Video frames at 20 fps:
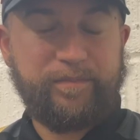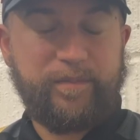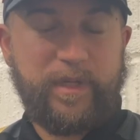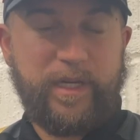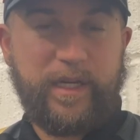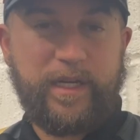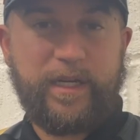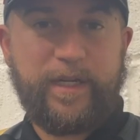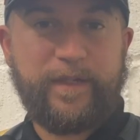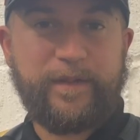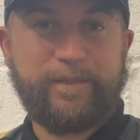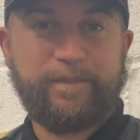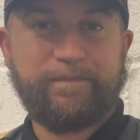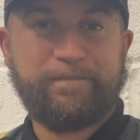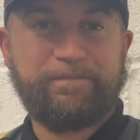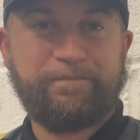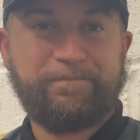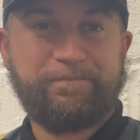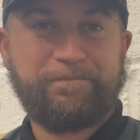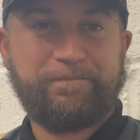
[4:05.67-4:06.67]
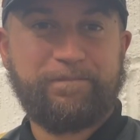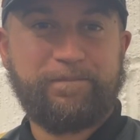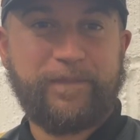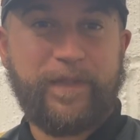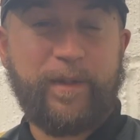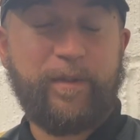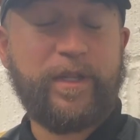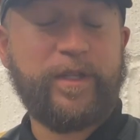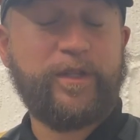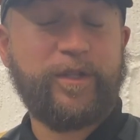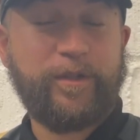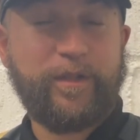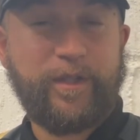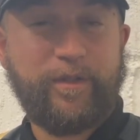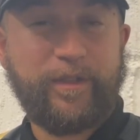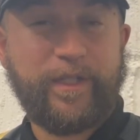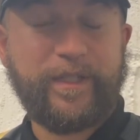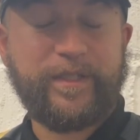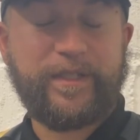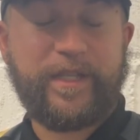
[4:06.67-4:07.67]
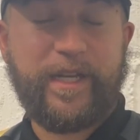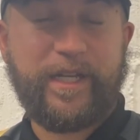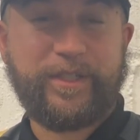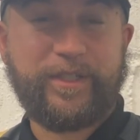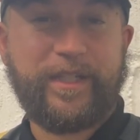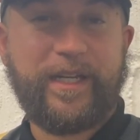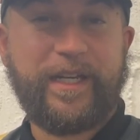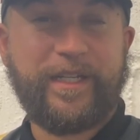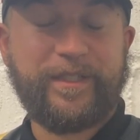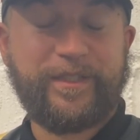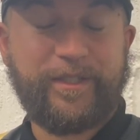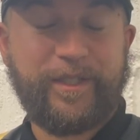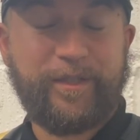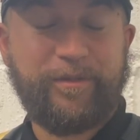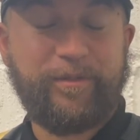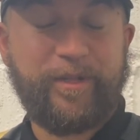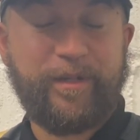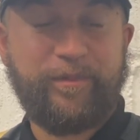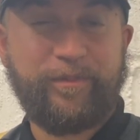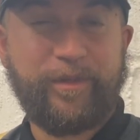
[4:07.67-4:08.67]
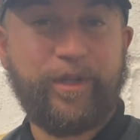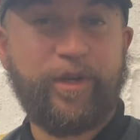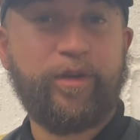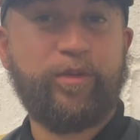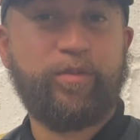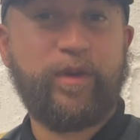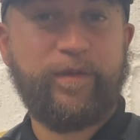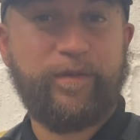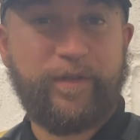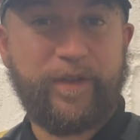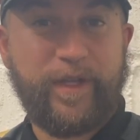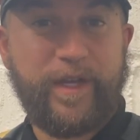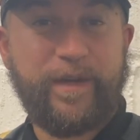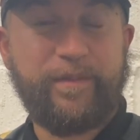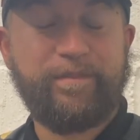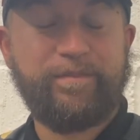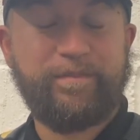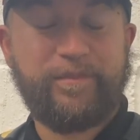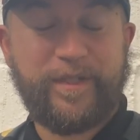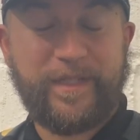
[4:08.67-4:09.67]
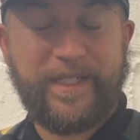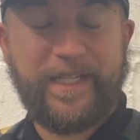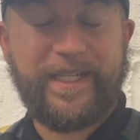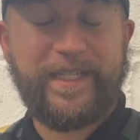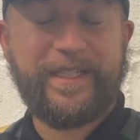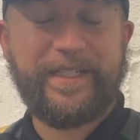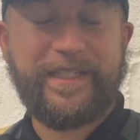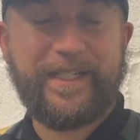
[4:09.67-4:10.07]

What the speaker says: They won 2-0 against Hashtag, so a good win for them today.